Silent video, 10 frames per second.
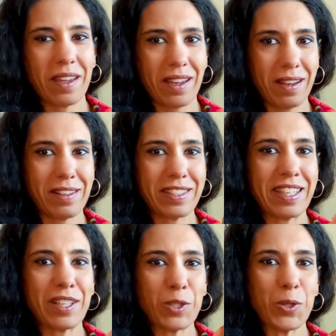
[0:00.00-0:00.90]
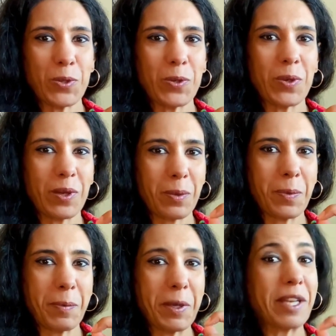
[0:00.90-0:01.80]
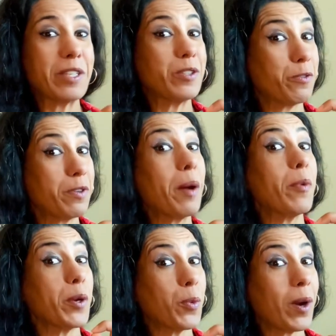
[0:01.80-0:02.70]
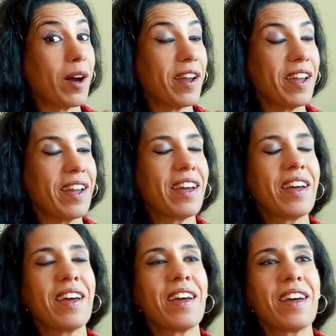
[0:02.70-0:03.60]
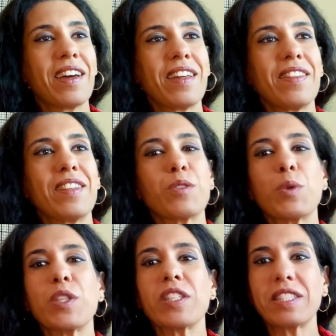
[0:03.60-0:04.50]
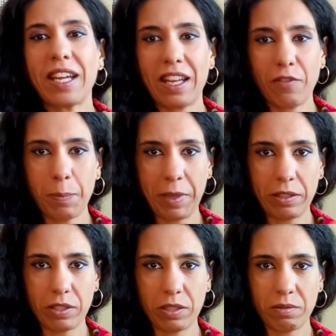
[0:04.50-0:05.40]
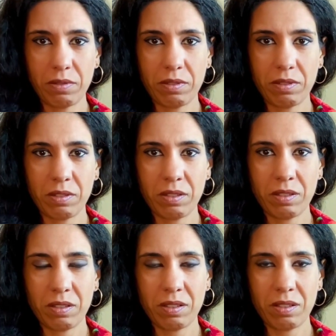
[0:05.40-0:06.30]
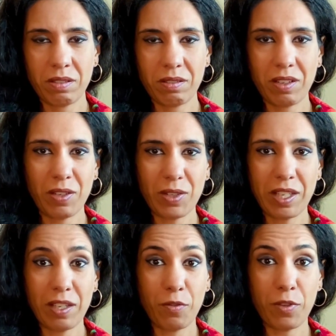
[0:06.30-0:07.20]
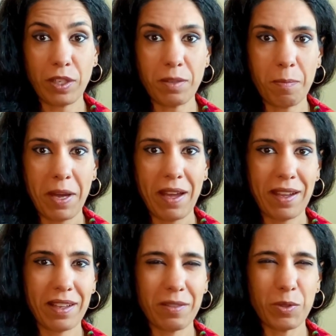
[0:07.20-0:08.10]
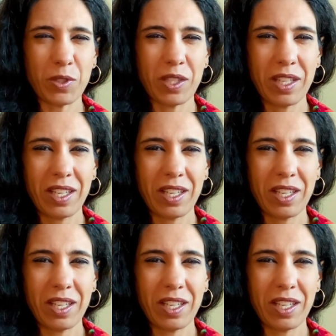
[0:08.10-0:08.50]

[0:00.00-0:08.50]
and I'll tell you when we get to the fabric why, this one does not have a belt. So I looked at it front and back. I was